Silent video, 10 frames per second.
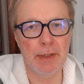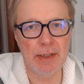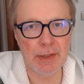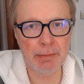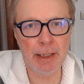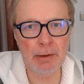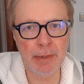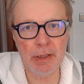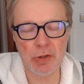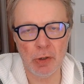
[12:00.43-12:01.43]
he somehow
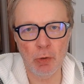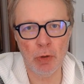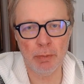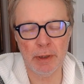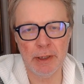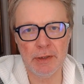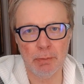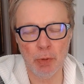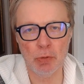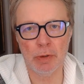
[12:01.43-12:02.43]
managed to call the police,
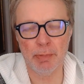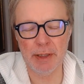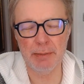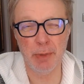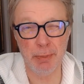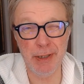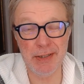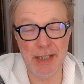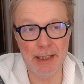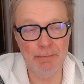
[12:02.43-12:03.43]
the
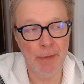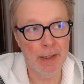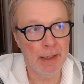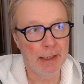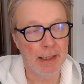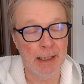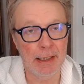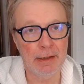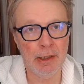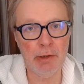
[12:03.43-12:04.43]
police came,
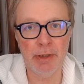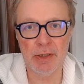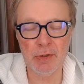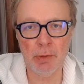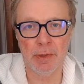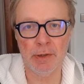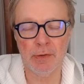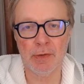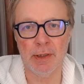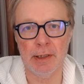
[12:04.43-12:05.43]
and the only way to stop
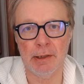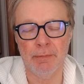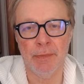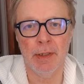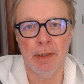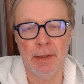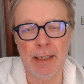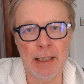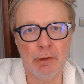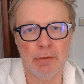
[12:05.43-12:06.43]
this
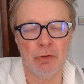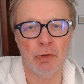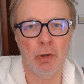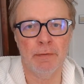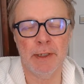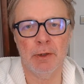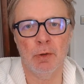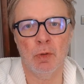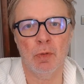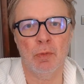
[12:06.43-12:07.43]
out of control
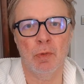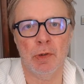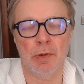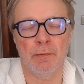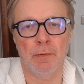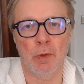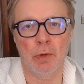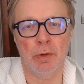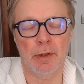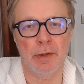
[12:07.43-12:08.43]
vehicle was
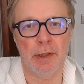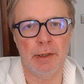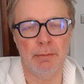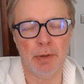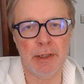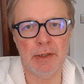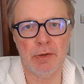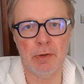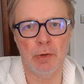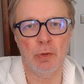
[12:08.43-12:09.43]
for the
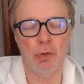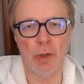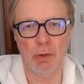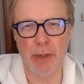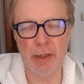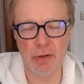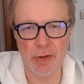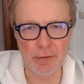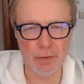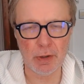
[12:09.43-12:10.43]
police to
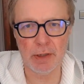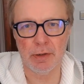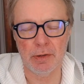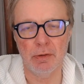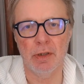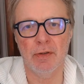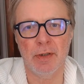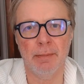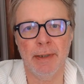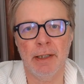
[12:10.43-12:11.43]
arrange for it to
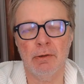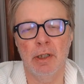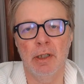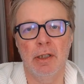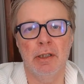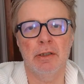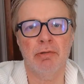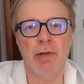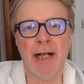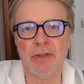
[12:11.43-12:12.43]
somehow
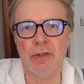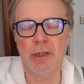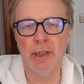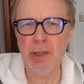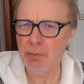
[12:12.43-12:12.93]
crash.